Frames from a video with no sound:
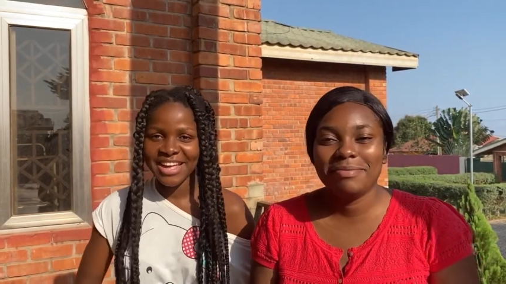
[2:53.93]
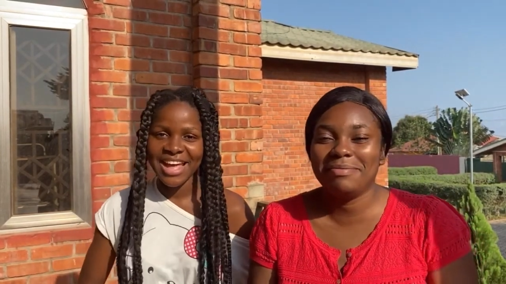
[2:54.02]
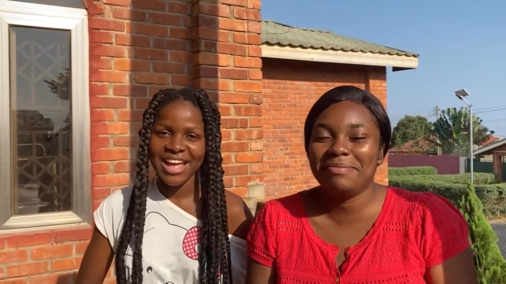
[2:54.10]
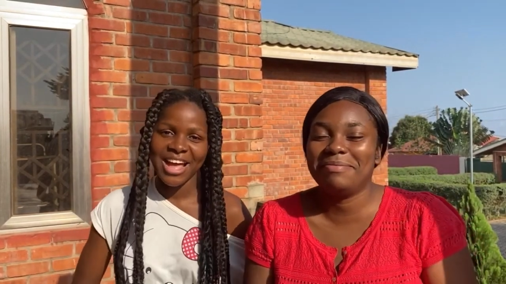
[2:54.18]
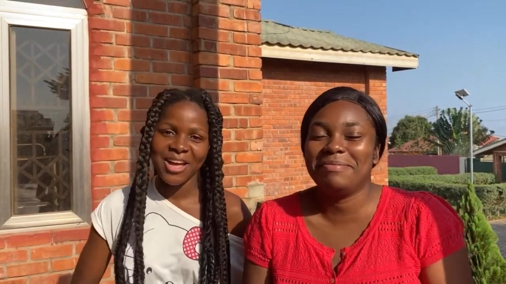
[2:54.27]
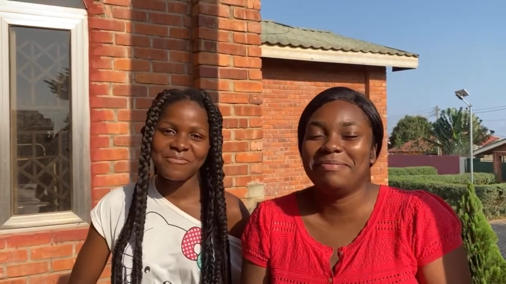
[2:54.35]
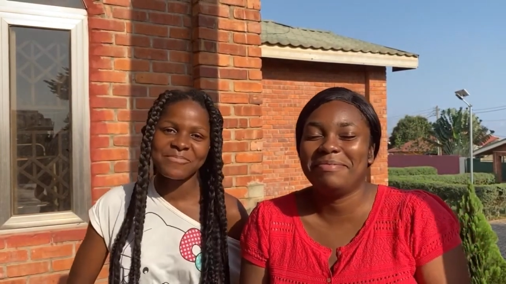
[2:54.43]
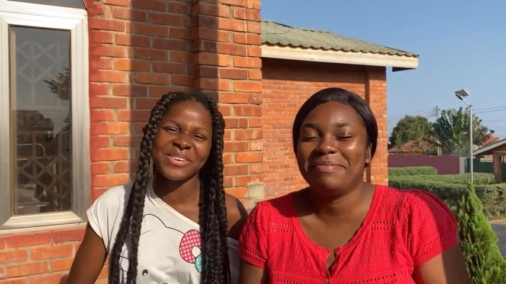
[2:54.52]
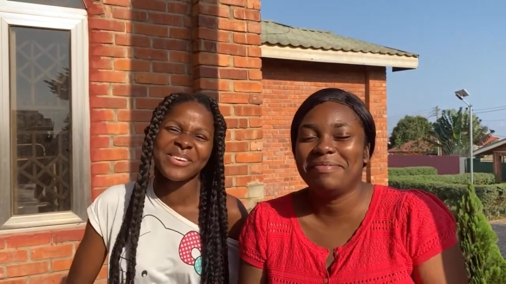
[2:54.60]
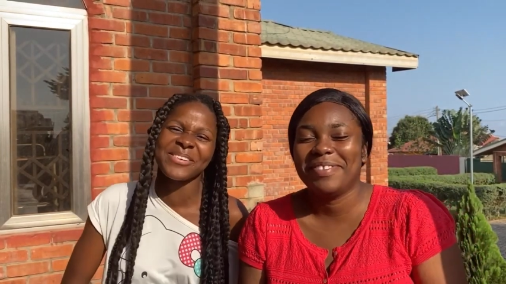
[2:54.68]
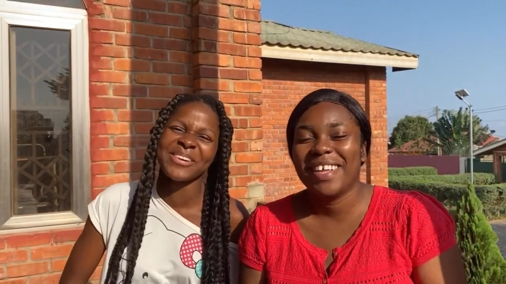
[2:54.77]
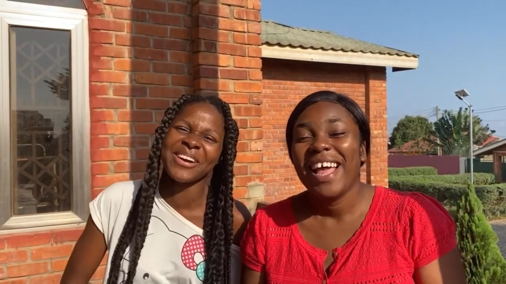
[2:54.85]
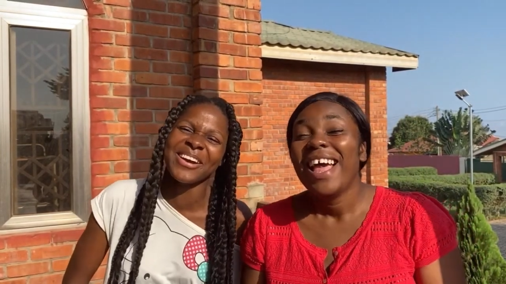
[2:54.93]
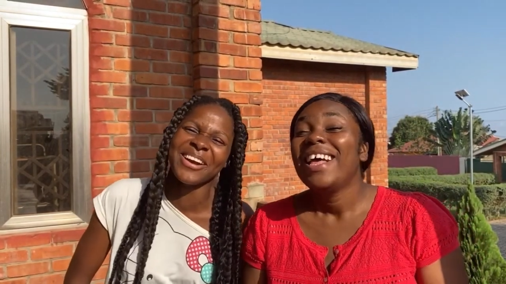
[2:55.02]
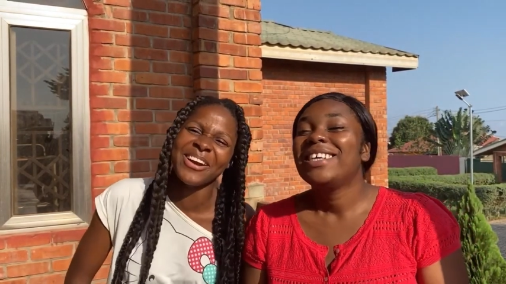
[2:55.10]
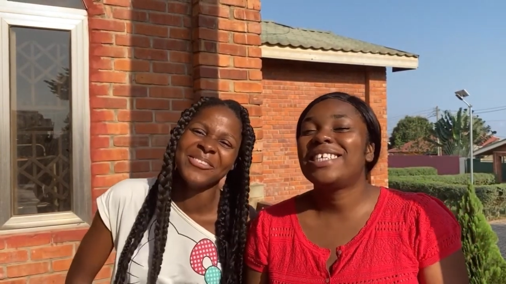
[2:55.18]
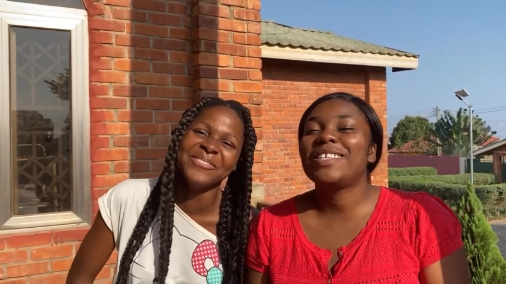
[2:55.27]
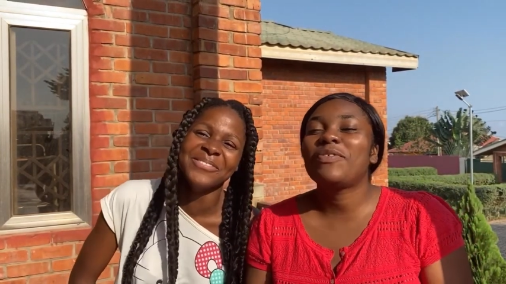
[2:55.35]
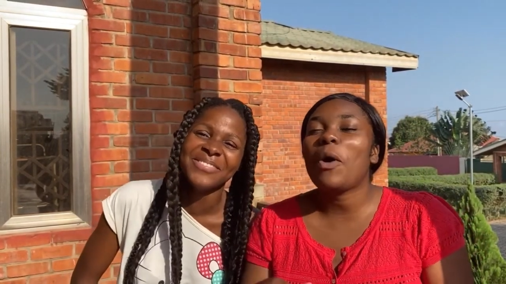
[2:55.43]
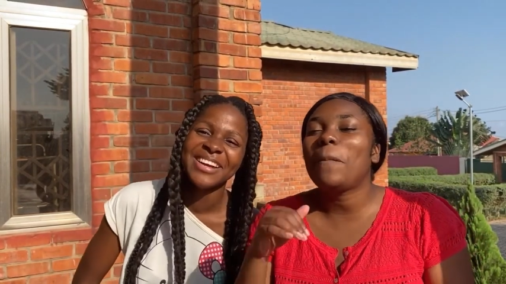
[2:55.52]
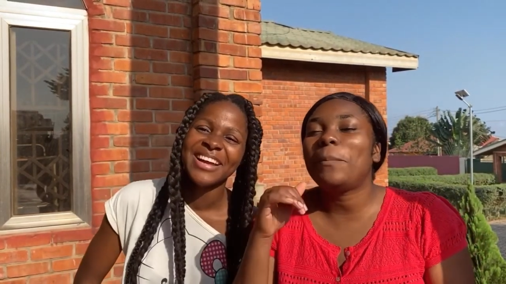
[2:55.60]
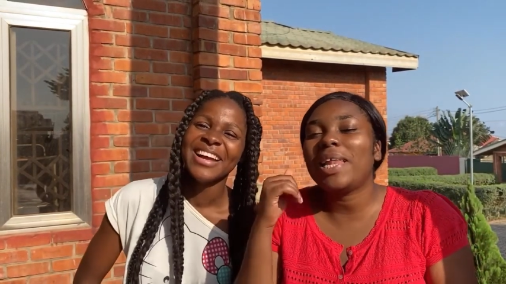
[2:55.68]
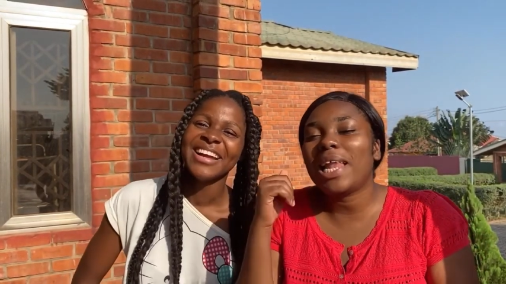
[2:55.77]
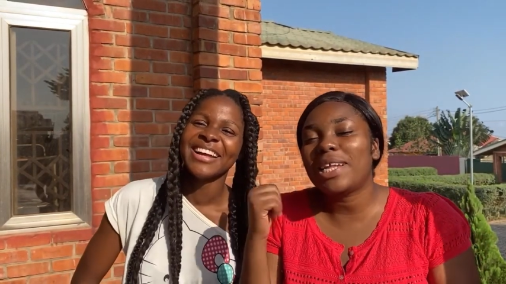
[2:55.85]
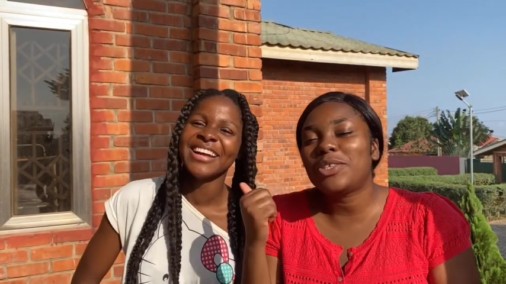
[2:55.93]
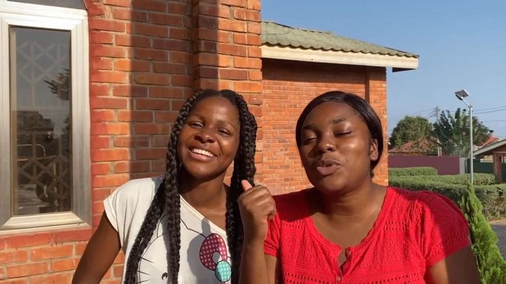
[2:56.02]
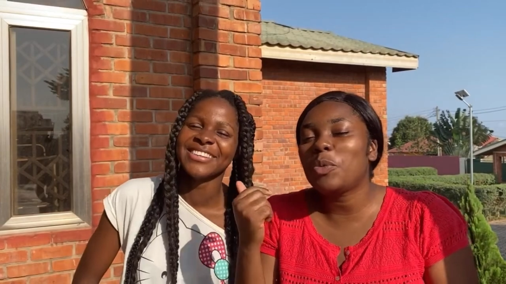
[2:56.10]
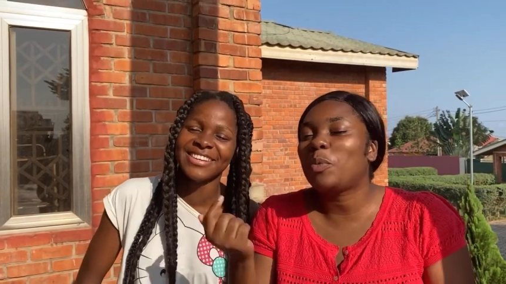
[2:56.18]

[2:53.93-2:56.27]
Speaker 1: Agbireo. She's from Plateau,